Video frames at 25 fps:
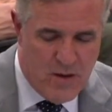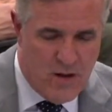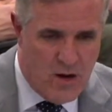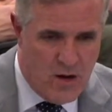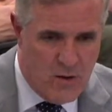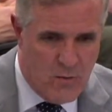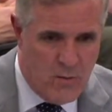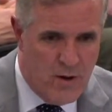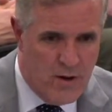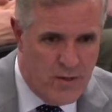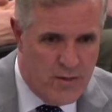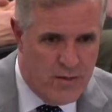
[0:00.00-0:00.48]

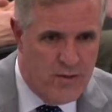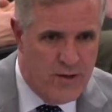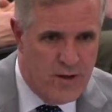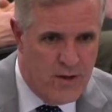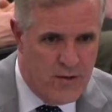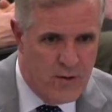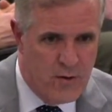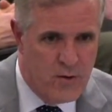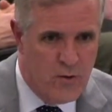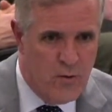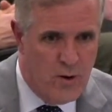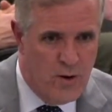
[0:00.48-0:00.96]
along with
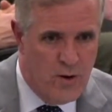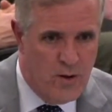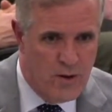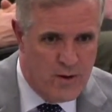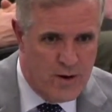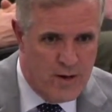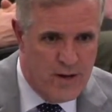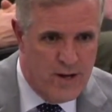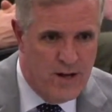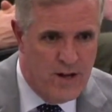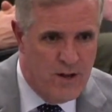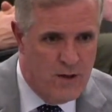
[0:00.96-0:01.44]
the other
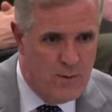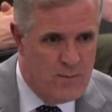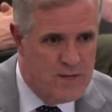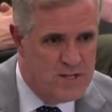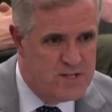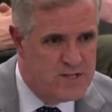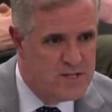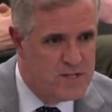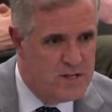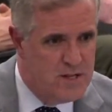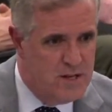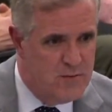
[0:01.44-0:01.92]
quality
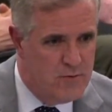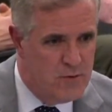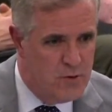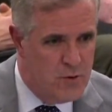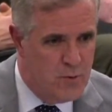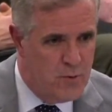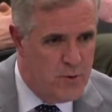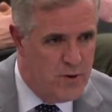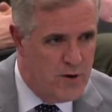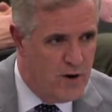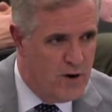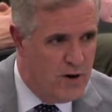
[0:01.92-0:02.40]
elements of
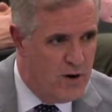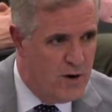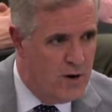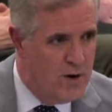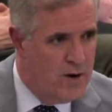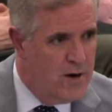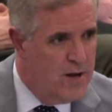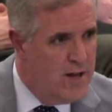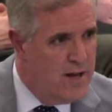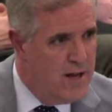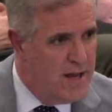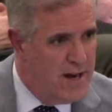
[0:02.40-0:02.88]
who we
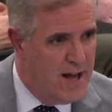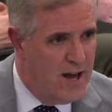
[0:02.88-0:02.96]
are